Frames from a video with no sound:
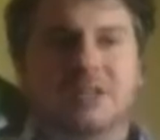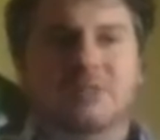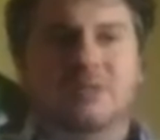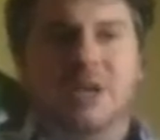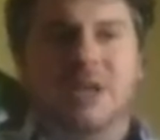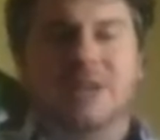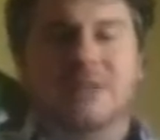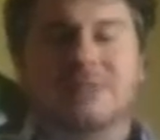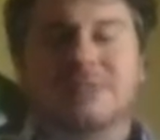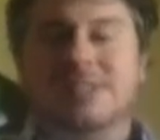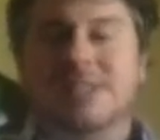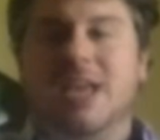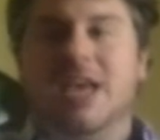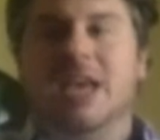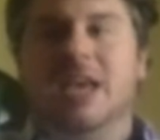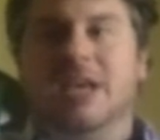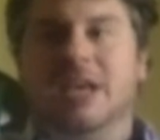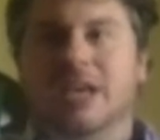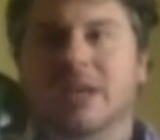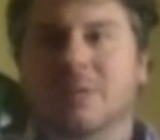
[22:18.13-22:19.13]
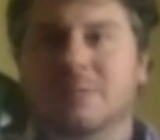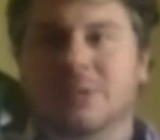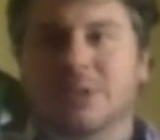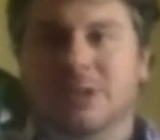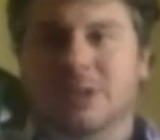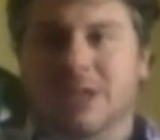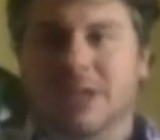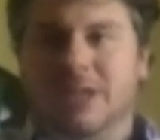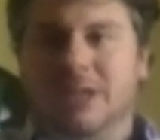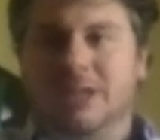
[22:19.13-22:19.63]
way of saying it, but
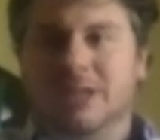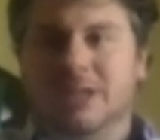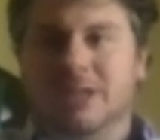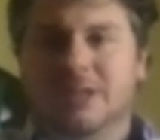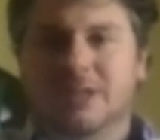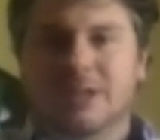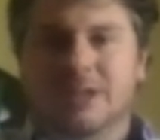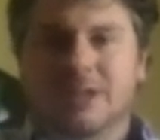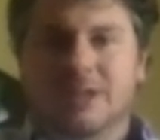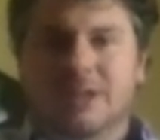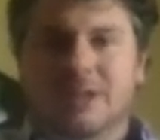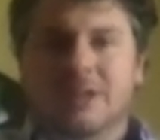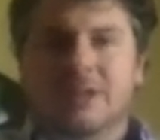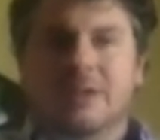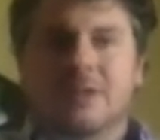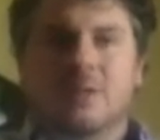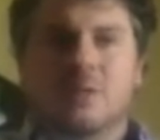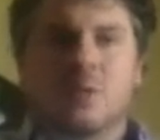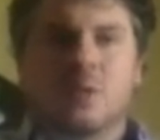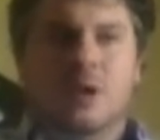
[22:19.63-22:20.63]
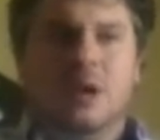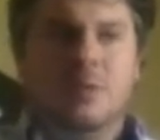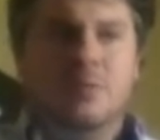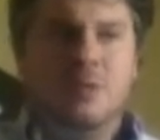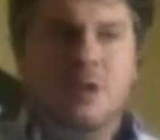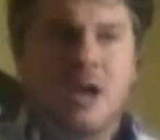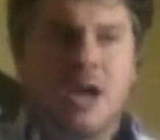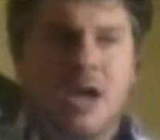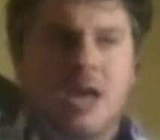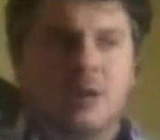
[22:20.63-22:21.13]
like when
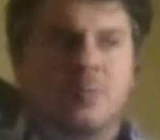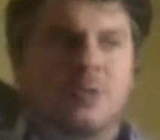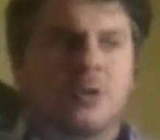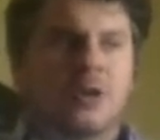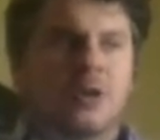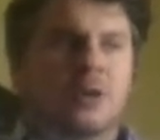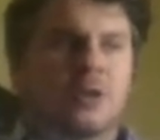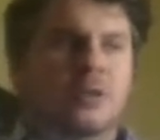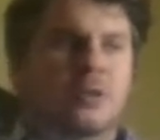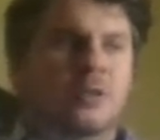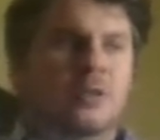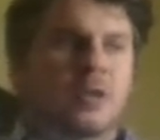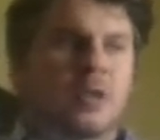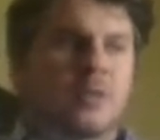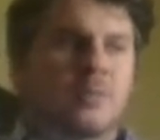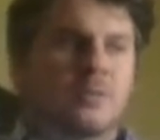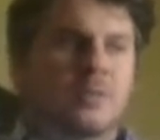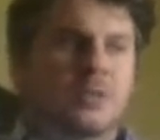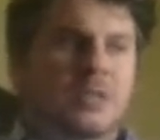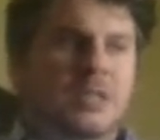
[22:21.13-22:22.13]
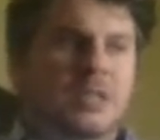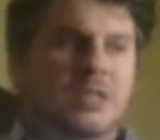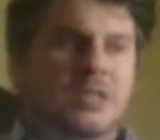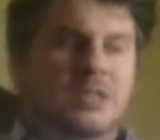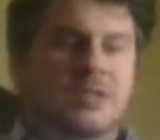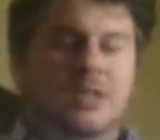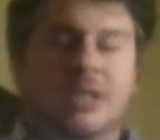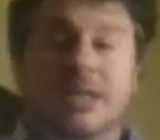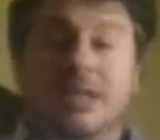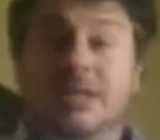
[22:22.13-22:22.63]
I'm not a part of the
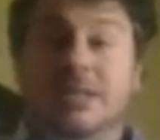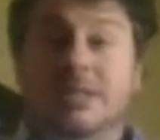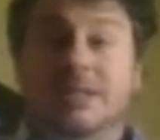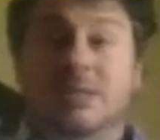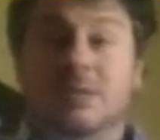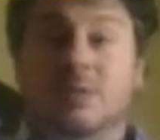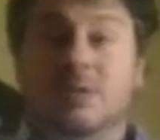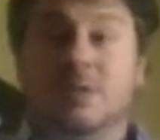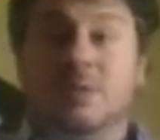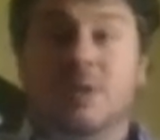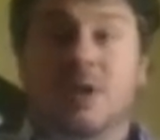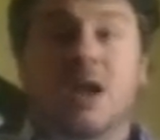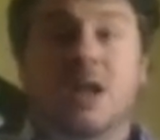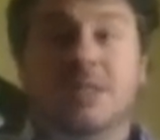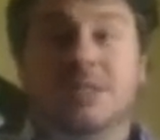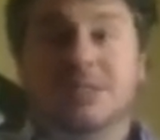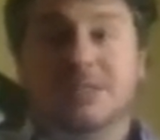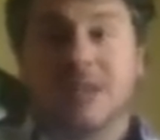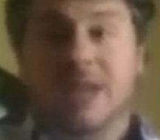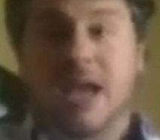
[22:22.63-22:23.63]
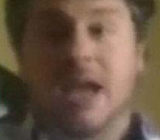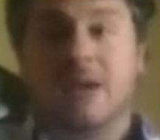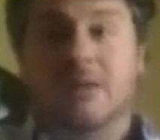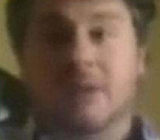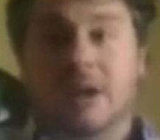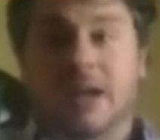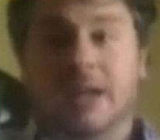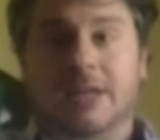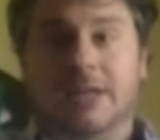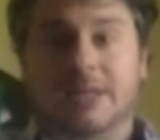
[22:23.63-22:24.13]
conversation, like it's a response that,
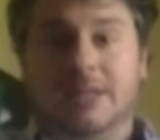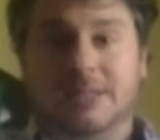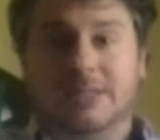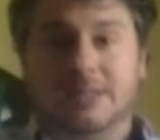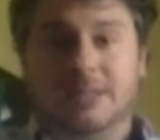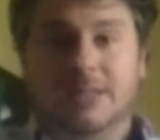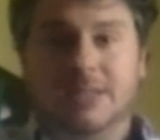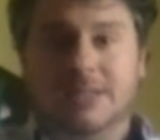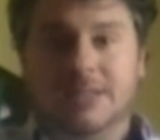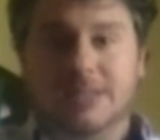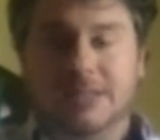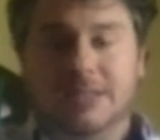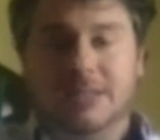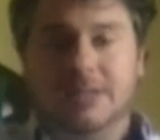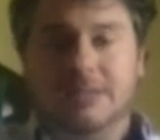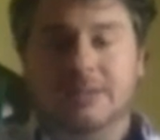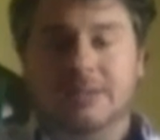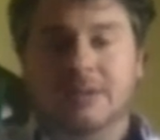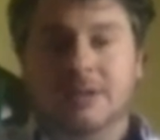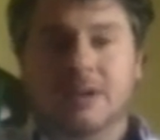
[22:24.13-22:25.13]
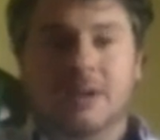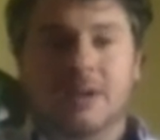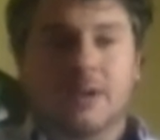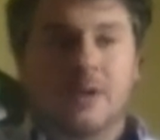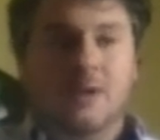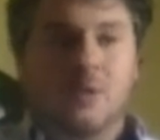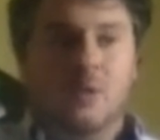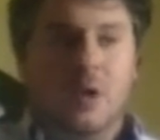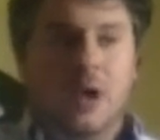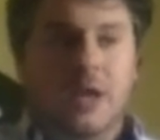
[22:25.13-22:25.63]
right, gets elicited
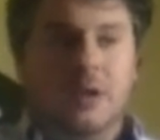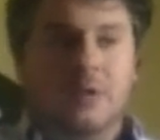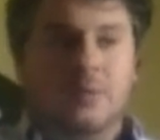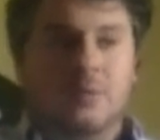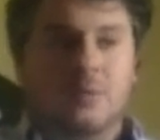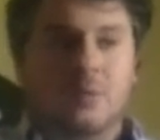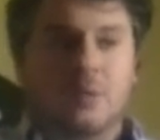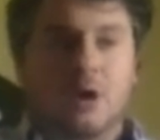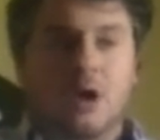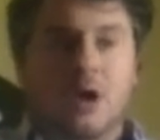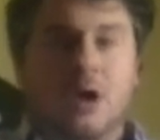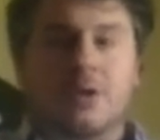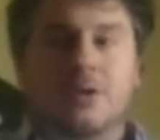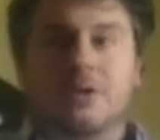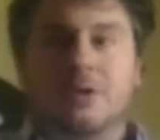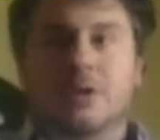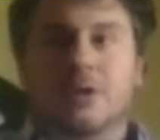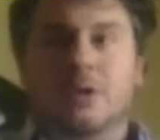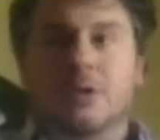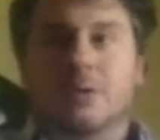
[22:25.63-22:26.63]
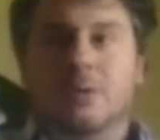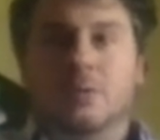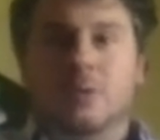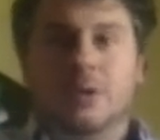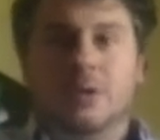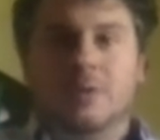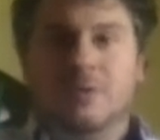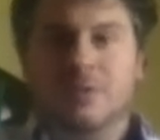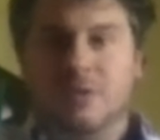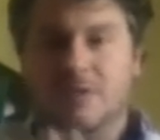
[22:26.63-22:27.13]
when
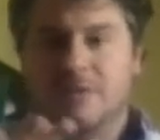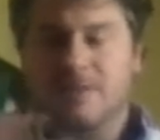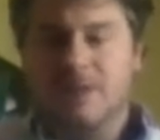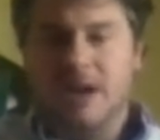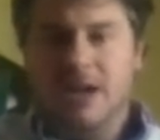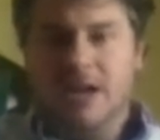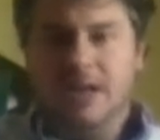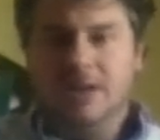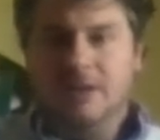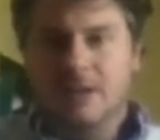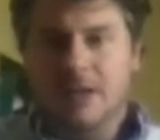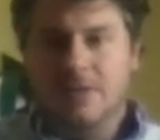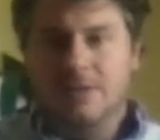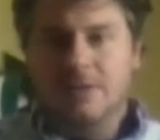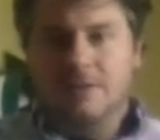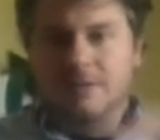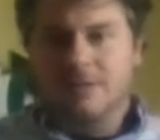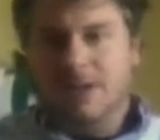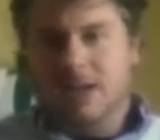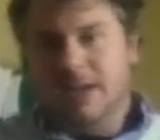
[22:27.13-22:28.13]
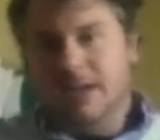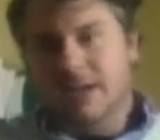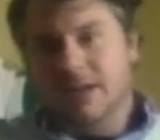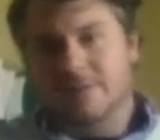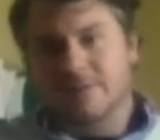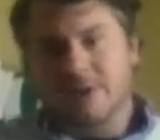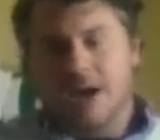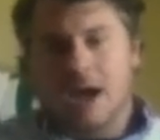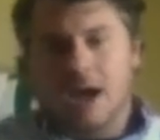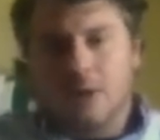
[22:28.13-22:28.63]
when the fight and the flight have
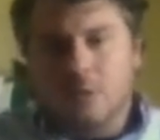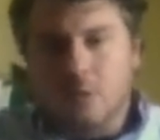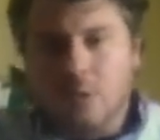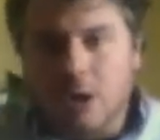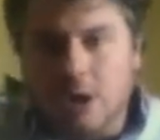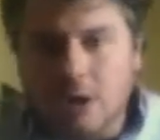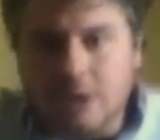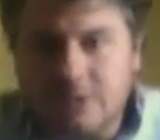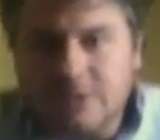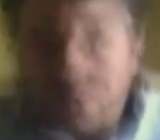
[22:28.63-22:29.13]
not worked,